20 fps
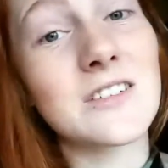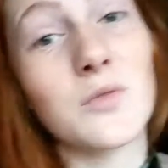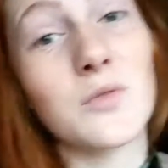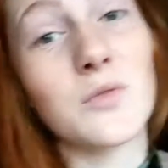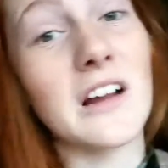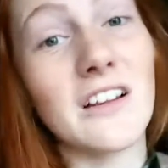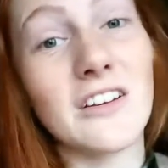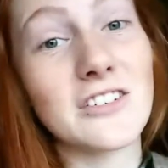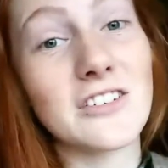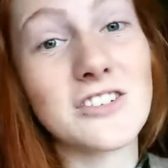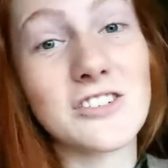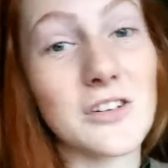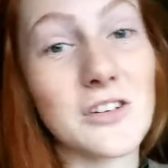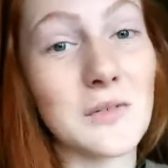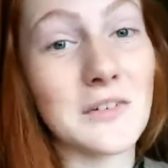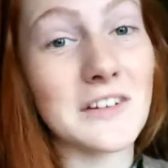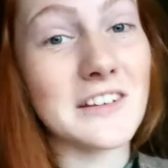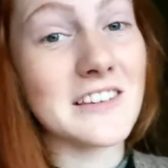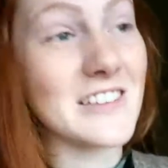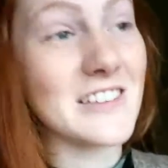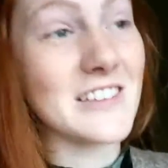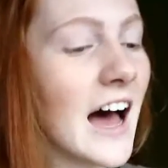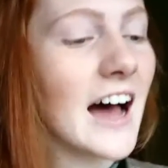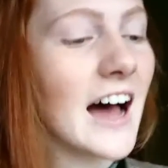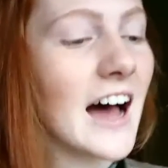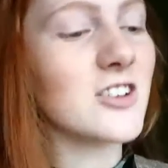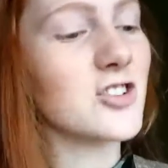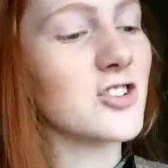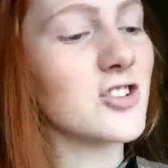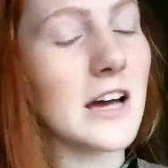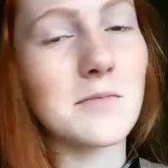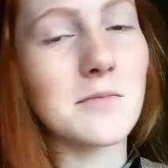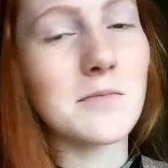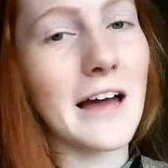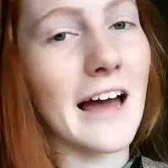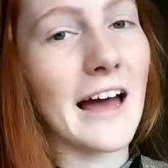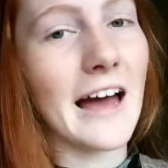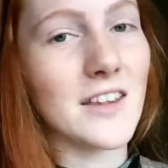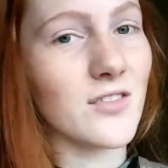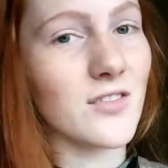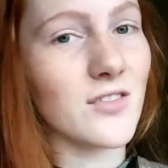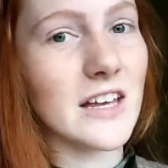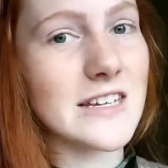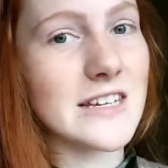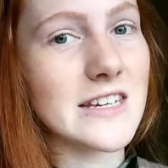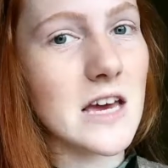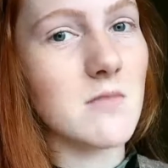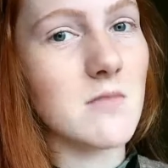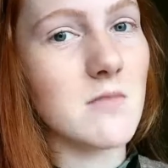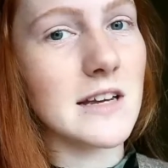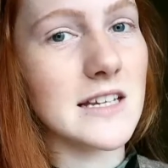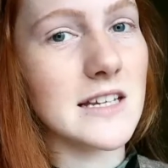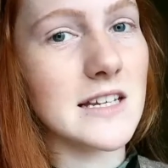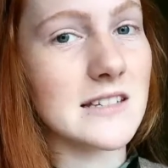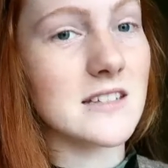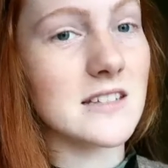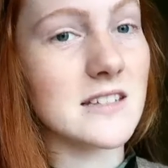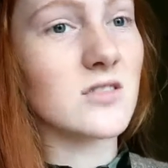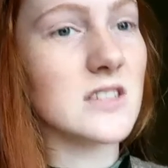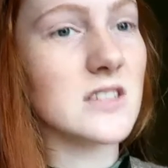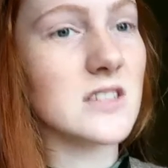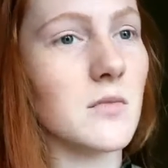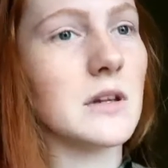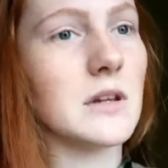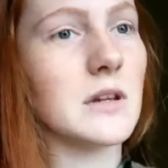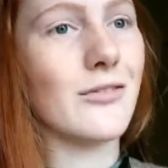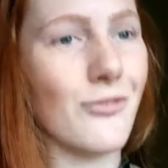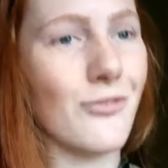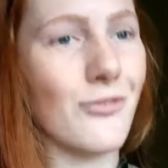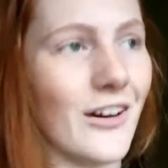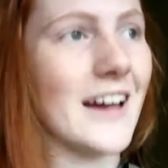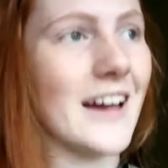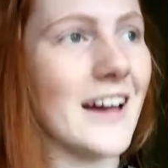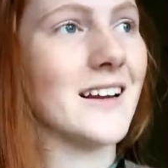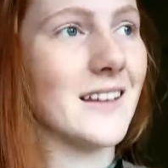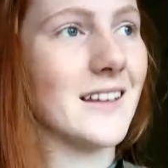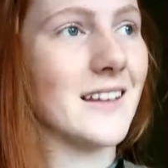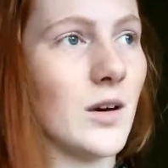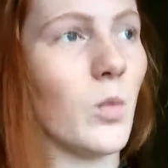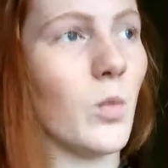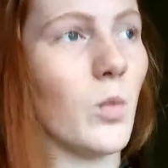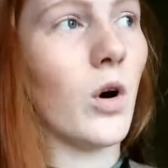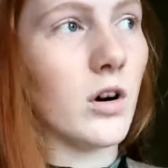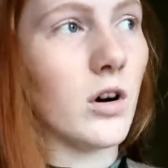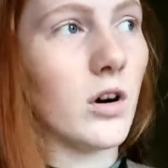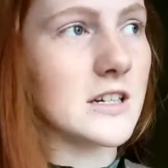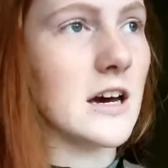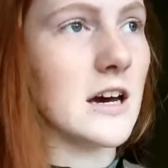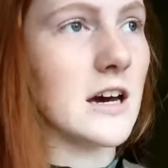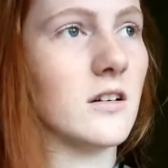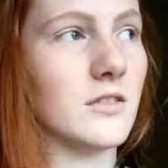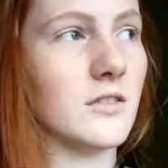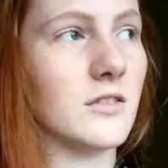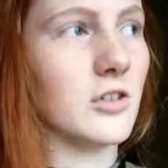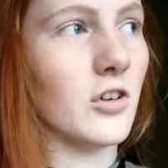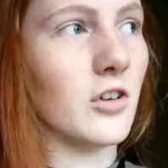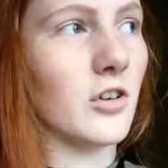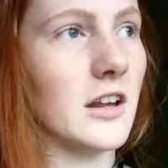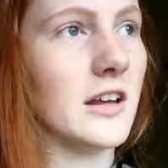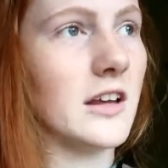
just didn't want to look stupid. I dried my hands for like 10 minutes until somebody finally walked out of the